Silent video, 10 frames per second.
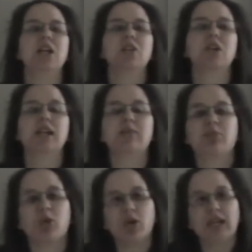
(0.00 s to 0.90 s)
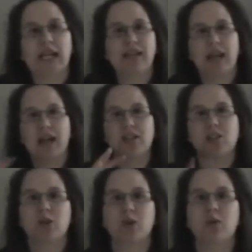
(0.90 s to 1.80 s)
So he's broadening that
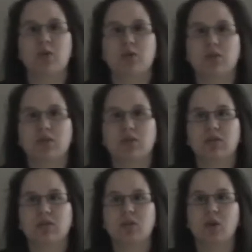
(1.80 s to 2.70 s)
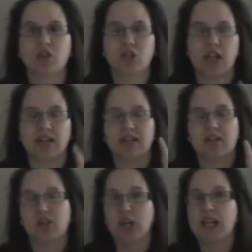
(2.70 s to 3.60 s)
to not
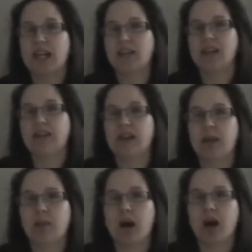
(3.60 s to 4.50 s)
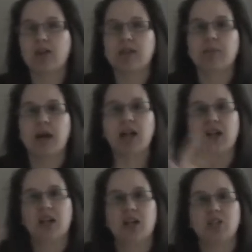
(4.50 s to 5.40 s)
just Jake and the Neverland Pirates, but
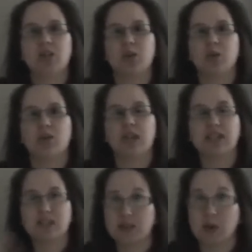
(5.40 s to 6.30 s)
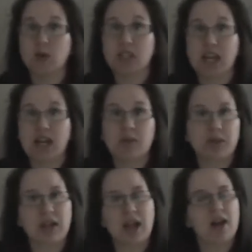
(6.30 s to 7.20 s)
to things associated
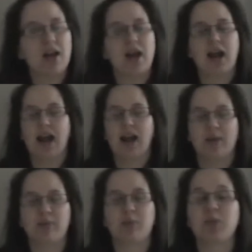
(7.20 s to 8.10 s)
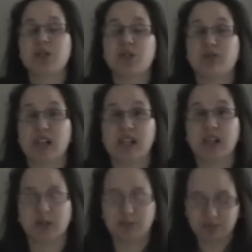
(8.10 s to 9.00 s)
with that, which is really
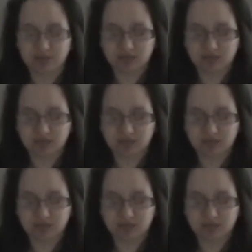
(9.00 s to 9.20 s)
cool.